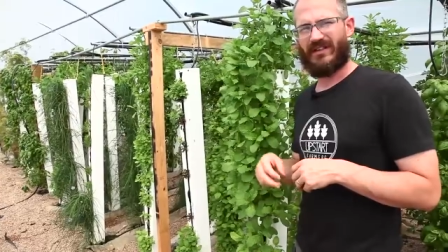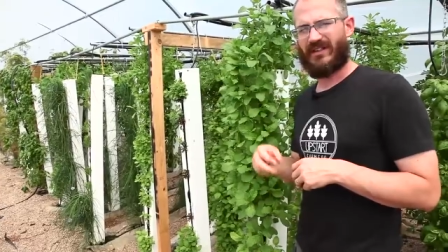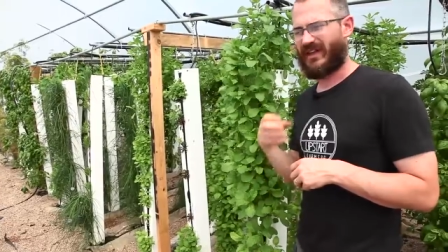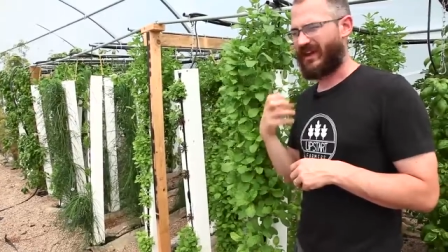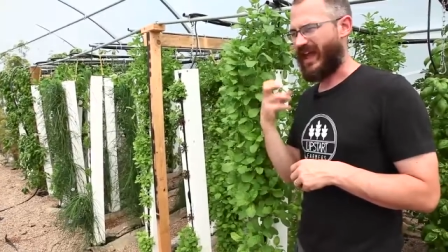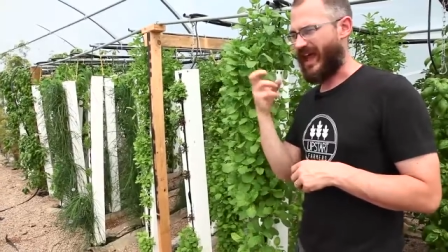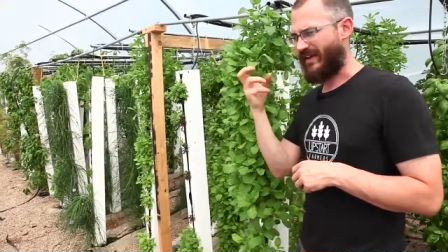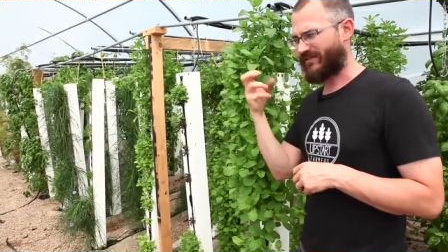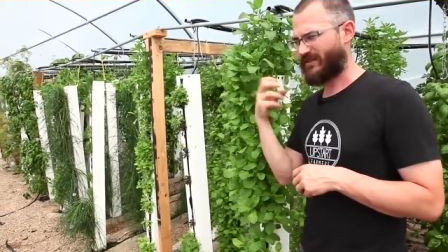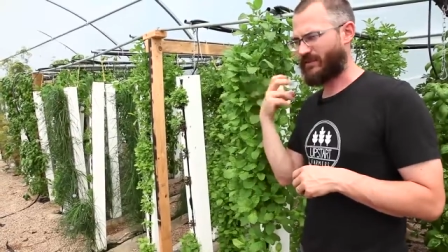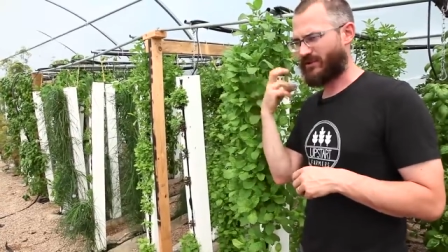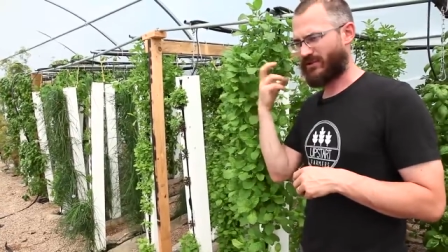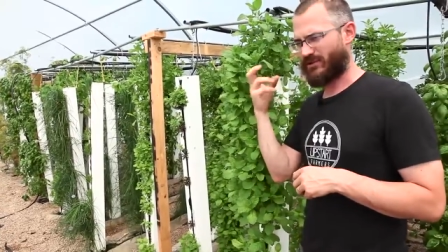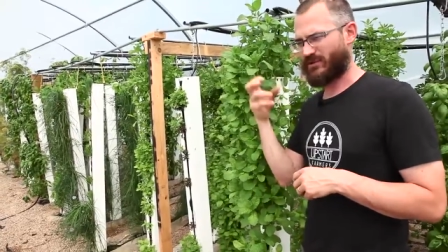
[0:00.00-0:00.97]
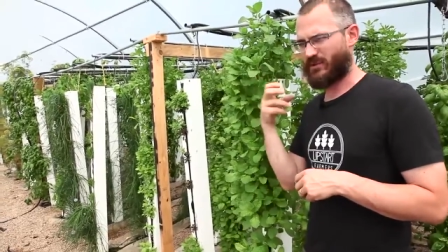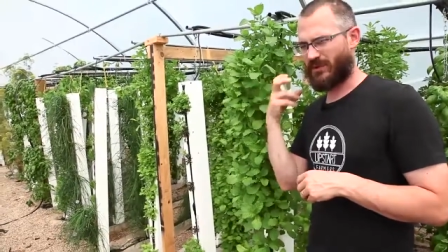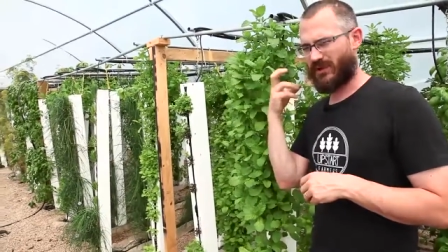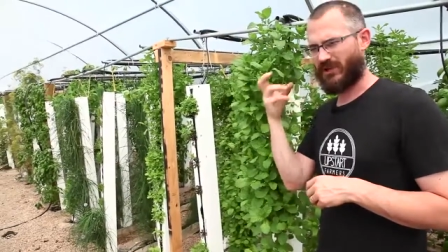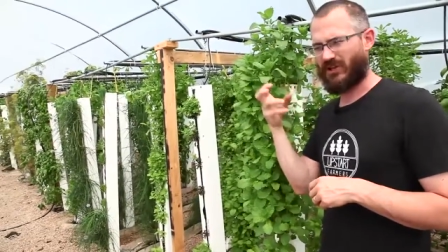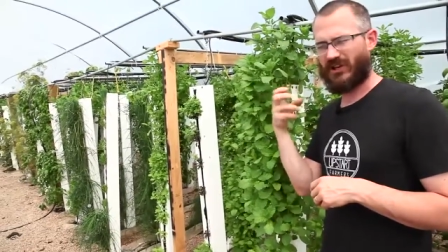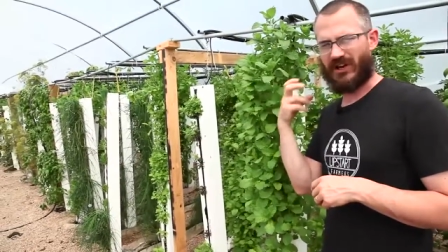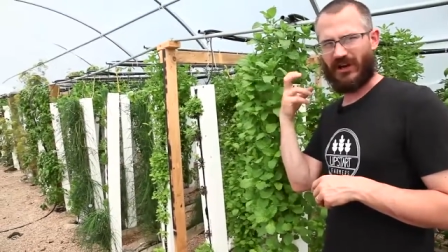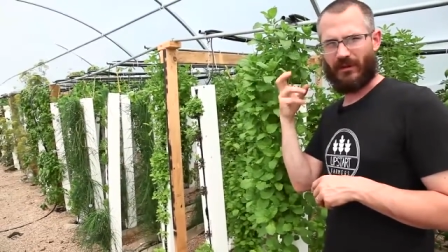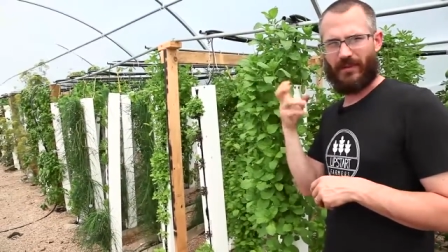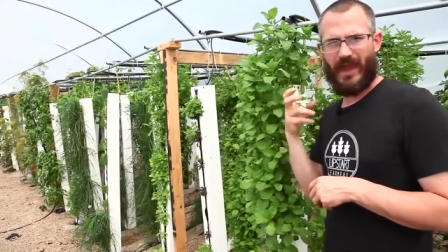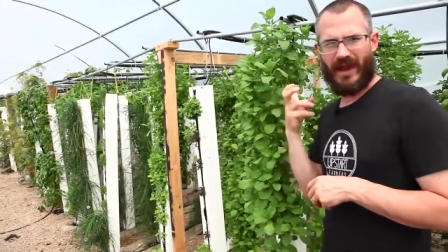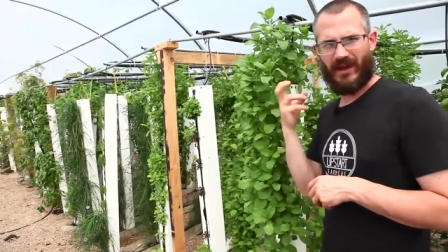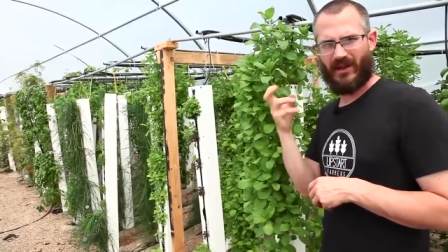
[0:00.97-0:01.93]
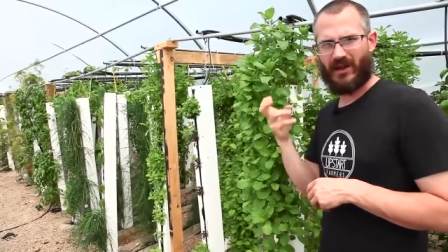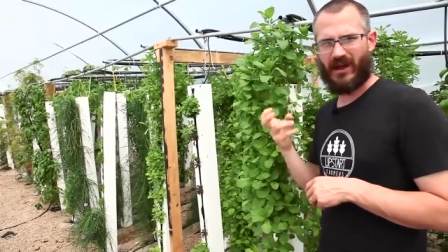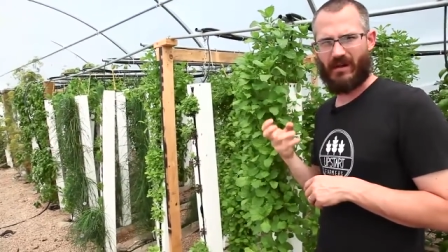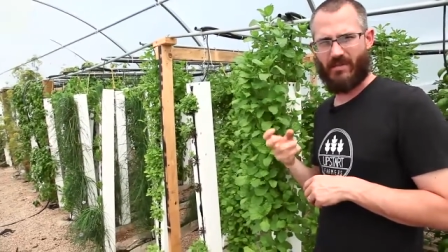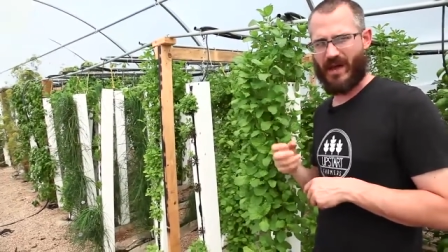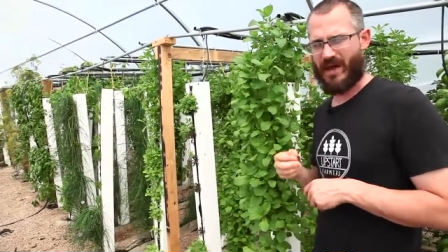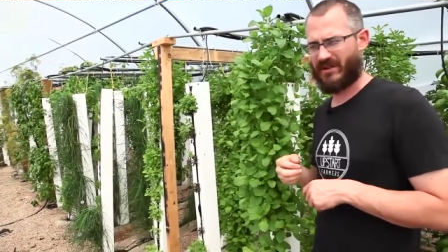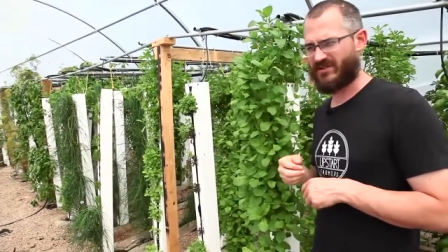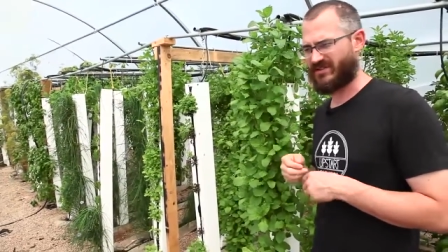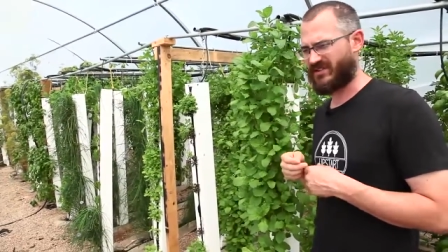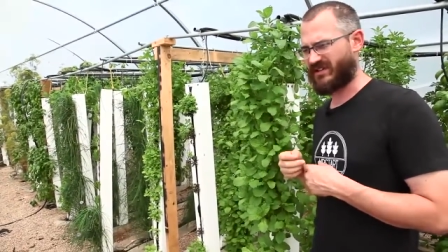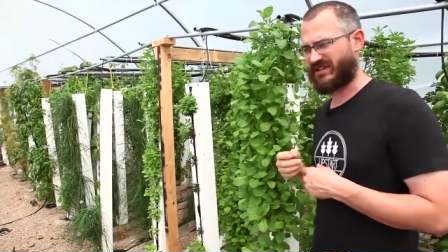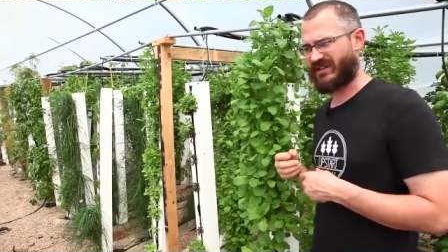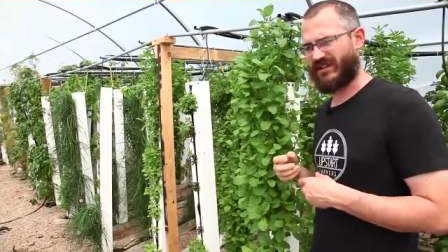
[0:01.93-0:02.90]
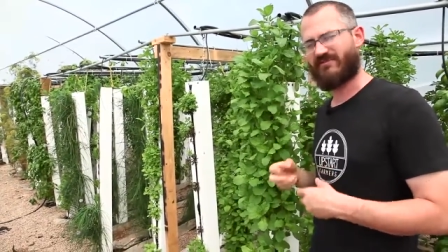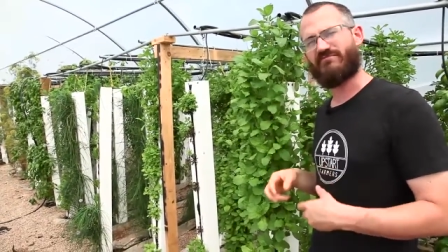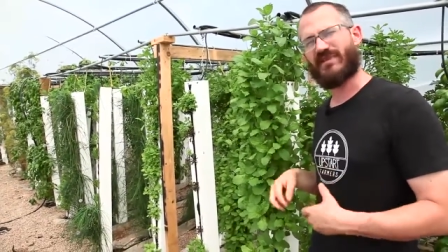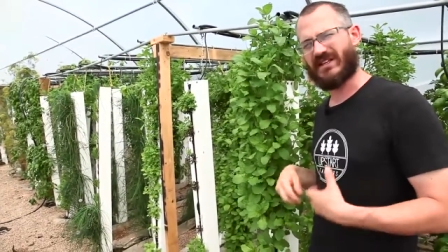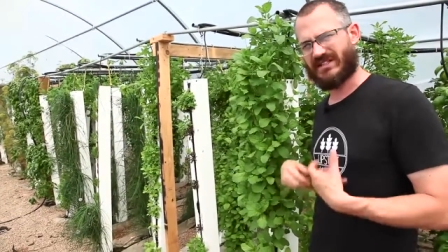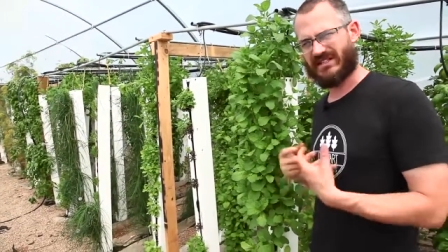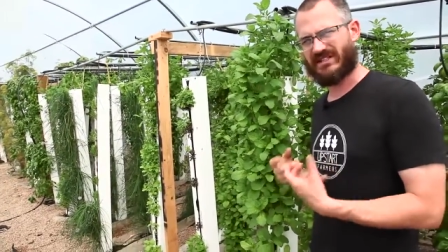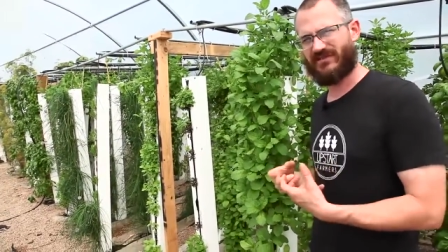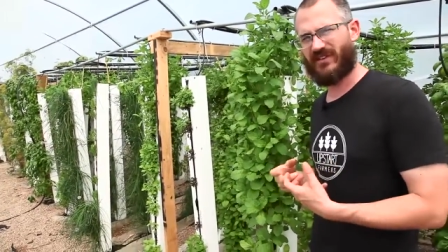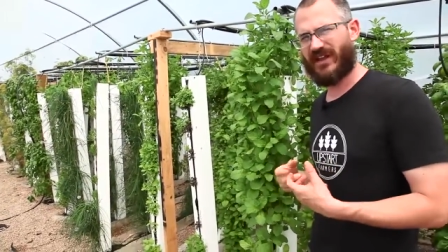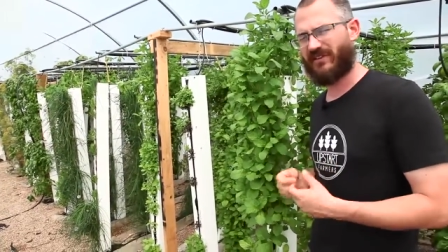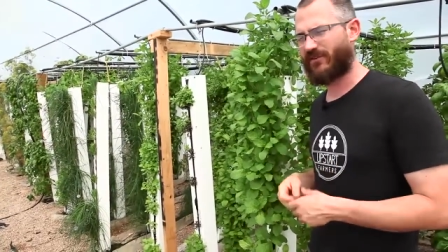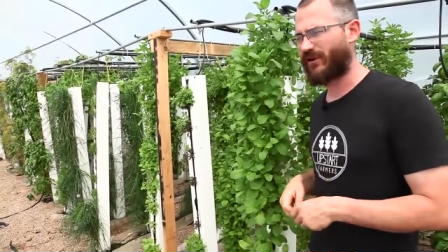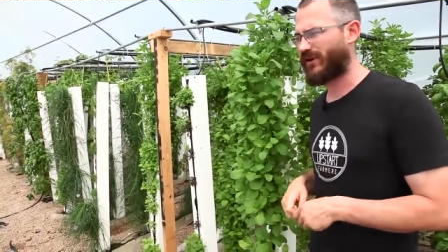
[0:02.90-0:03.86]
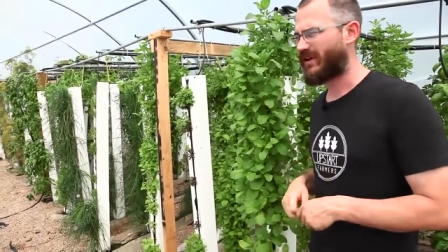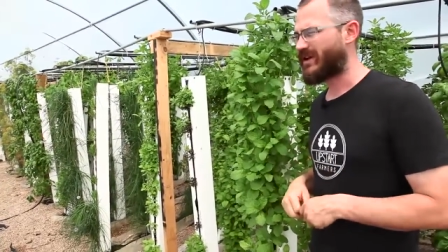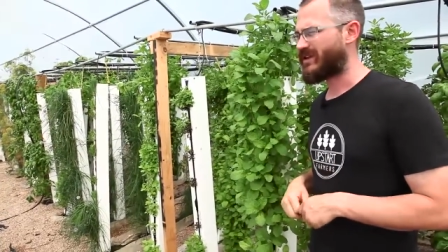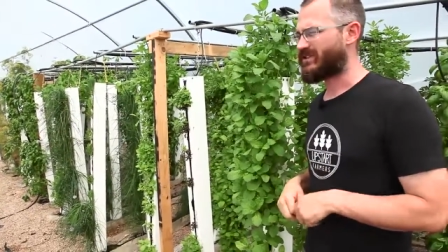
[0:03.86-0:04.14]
than have some of those really good aromatic compounds that give mint its flavor.